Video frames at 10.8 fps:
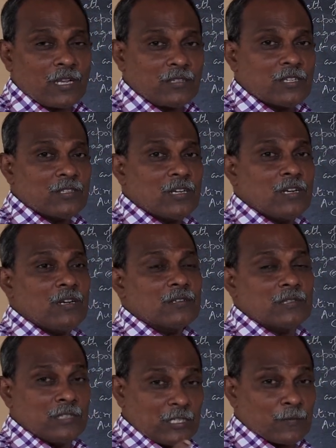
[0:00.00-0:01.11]
Such gene is,
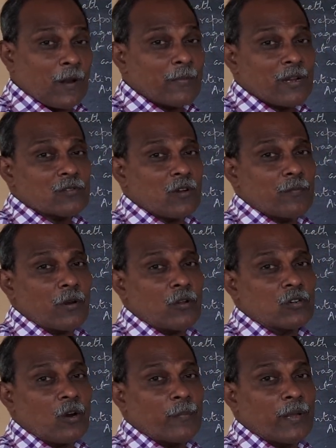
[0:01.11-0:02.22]
this phenomenon is called
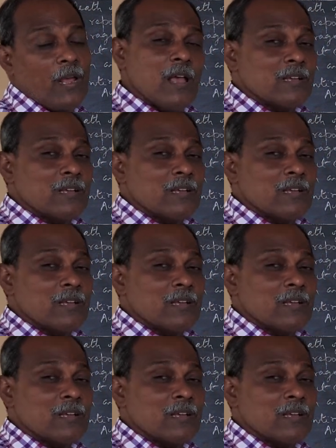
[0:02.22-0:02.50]
pleiotropy.